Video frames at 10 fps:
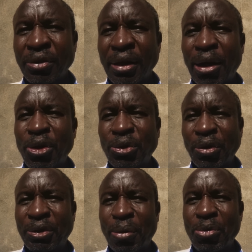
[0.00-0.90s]
not
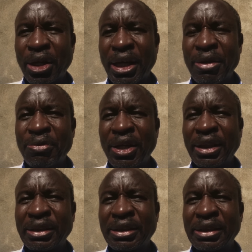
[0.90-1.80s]
Wafula Buke, if the
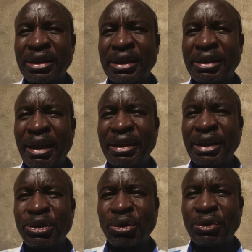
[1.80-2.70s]

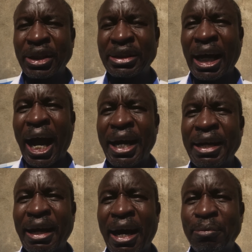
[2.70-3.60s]
intelligence officers
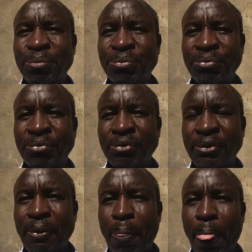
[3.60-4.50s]
had come.
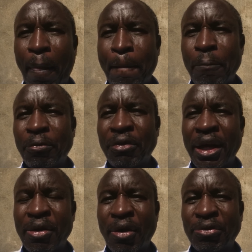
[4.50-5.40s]

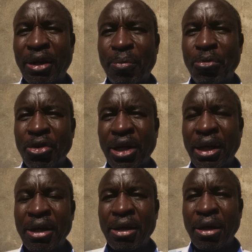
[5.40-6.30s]
Then Wafula
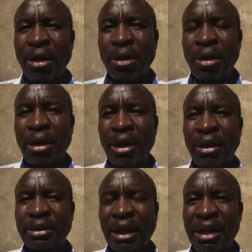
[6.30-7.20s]
Buke,
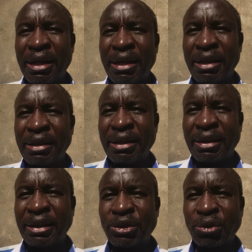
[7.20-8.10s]
suddenly
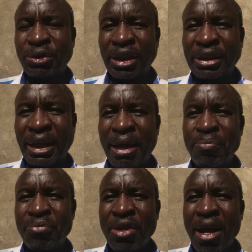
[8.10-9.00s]
intelligence officers came
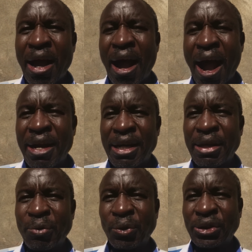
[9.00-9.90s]
and
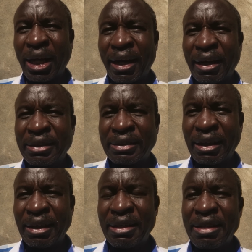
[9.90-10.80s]
he was arrested.